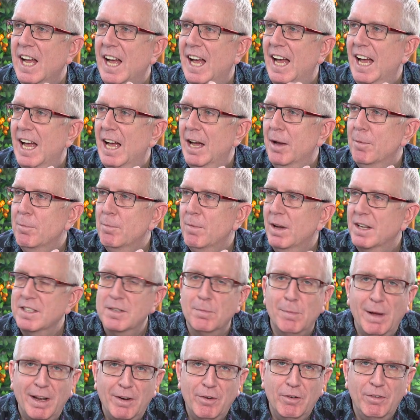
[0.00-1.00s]
As a
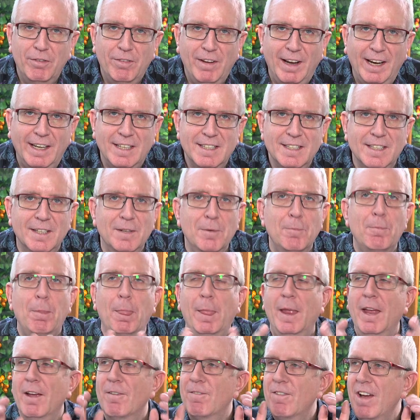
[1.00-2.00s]
matter of fact,
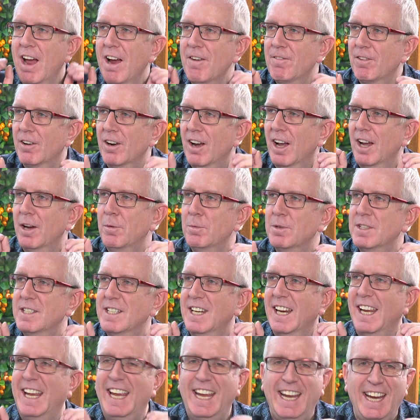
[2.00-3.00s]
if ever I was to
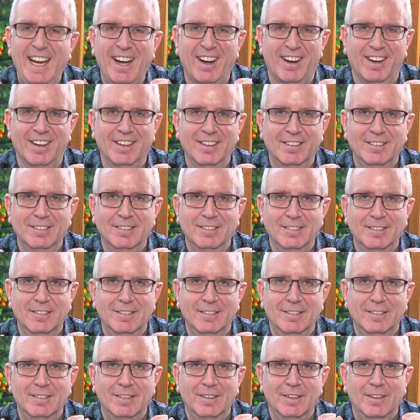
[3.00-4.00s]
hear
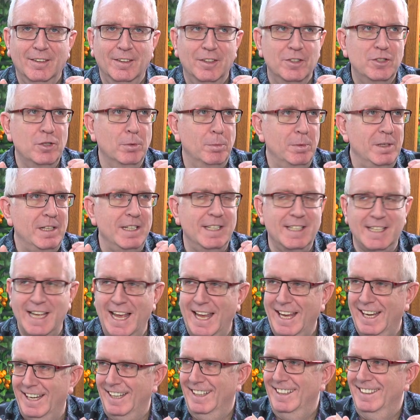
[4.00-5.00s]
somebody saying,